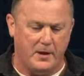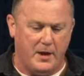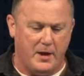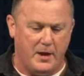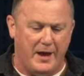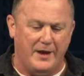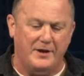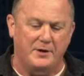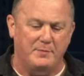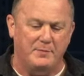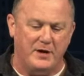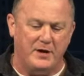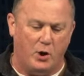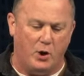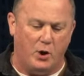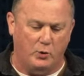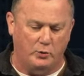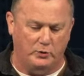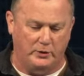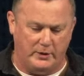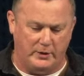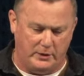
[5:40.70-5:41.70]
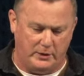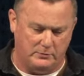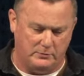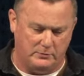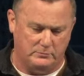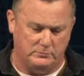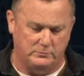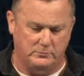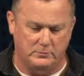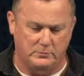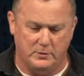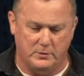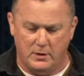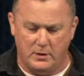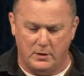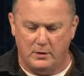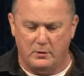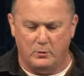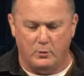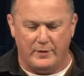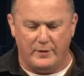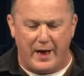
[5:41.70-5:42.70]
and to be holy.
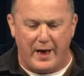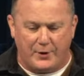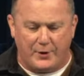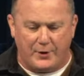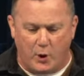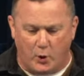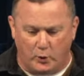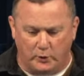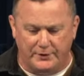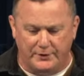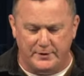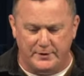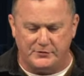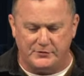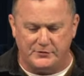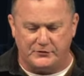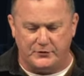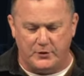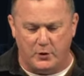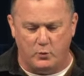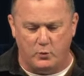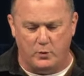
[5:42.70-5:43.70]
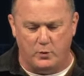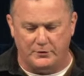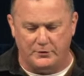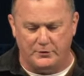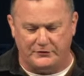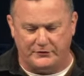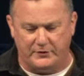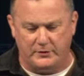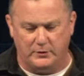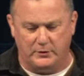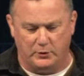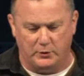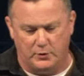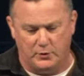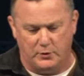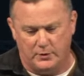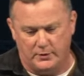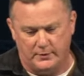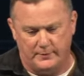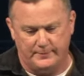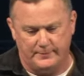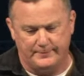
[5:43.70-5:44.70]
Without holiness, no one will see the
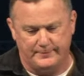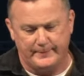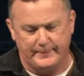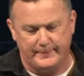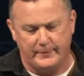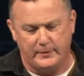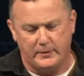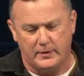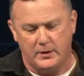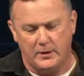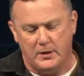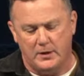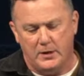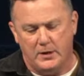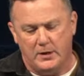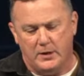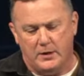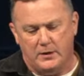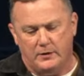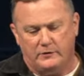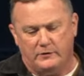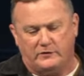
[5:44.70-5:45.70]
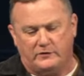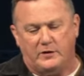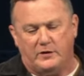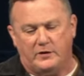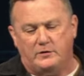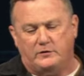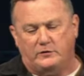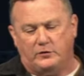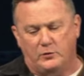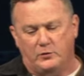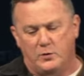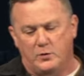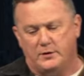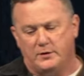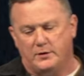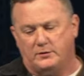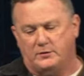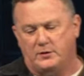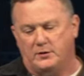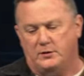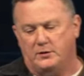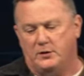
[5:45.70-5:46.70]
Lord. See to
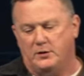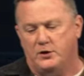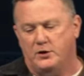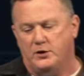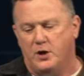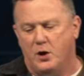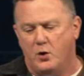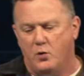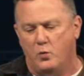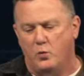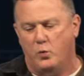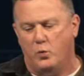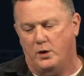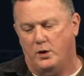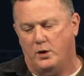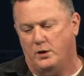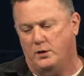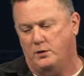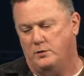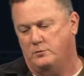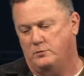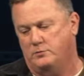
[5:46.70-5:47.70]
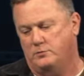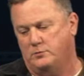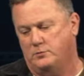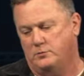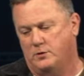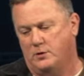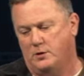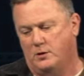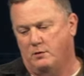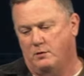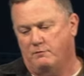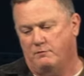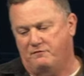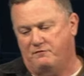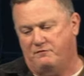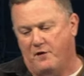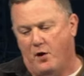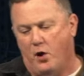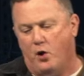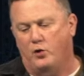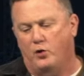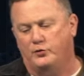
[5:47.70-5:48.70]
it that no one
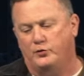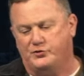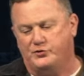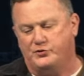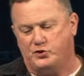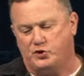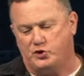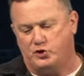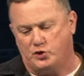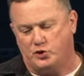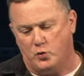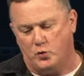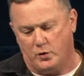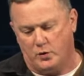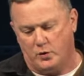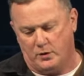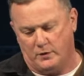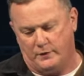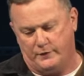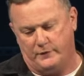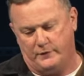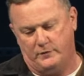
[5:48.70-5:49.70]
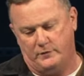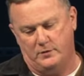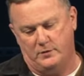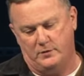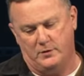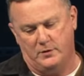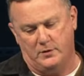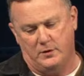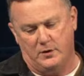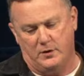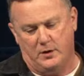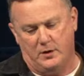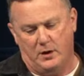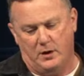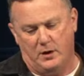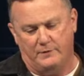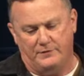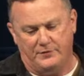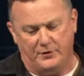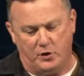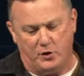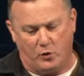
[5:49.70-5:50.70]
falls short
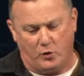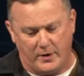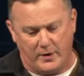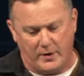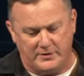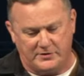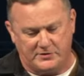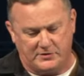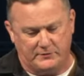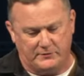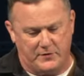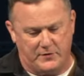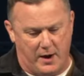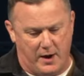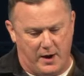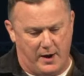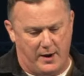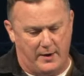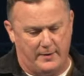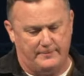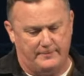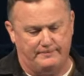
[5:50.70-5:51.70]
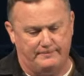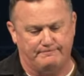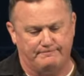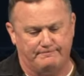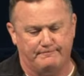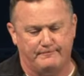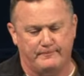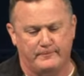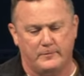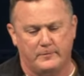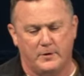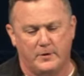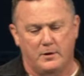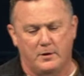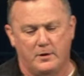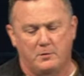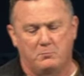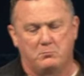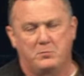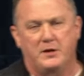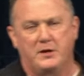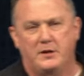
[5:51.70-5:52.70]
of the grace of God,
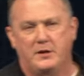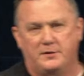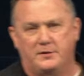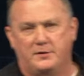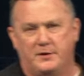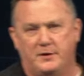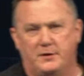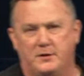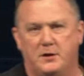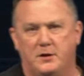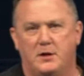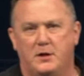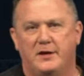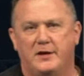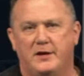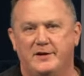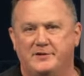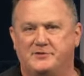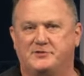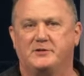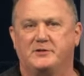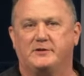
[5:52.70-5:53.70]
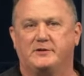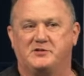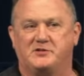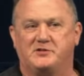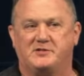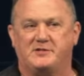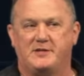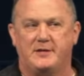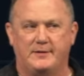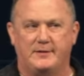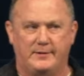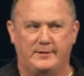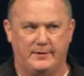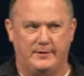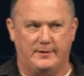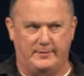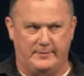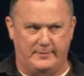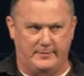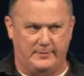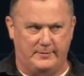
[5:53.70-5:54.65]
meaning that it's extended.